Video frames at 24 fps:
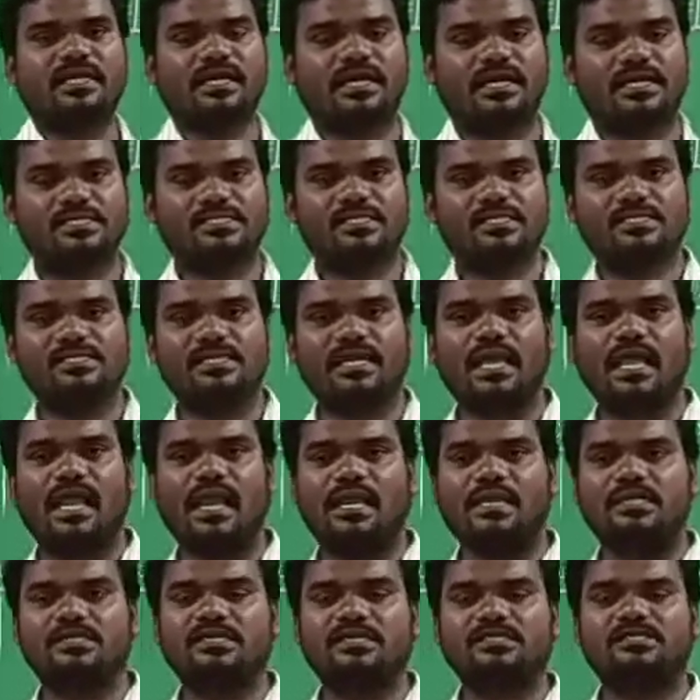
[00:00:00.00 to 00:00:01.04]
It is a single
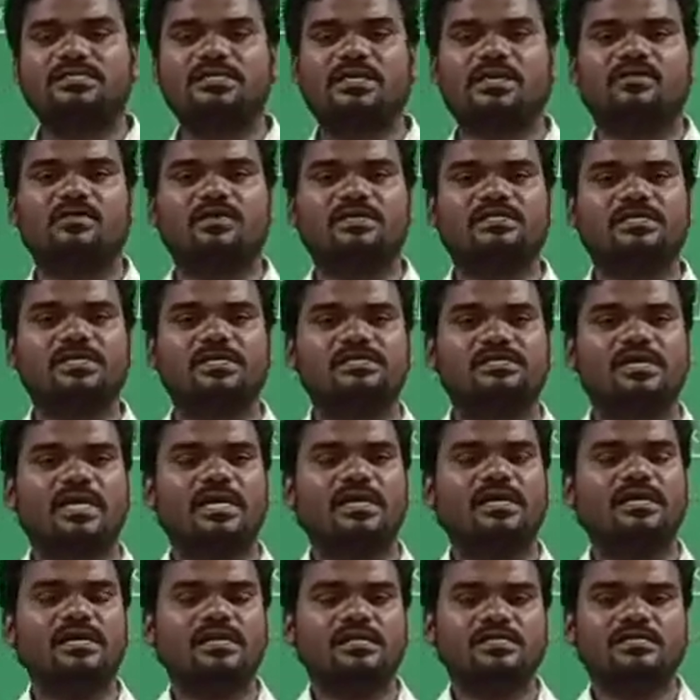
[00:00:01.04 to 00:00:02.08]
register which is
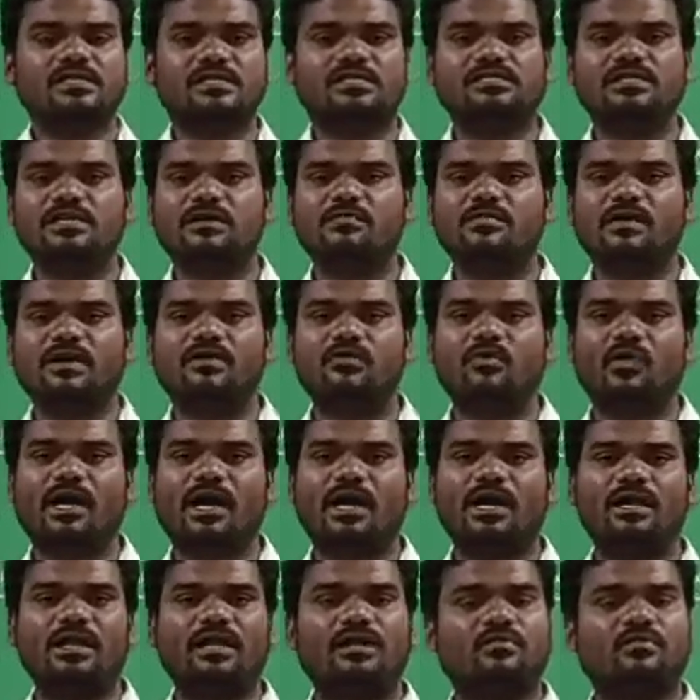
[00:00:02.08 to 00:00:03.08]
a 16-bit wide,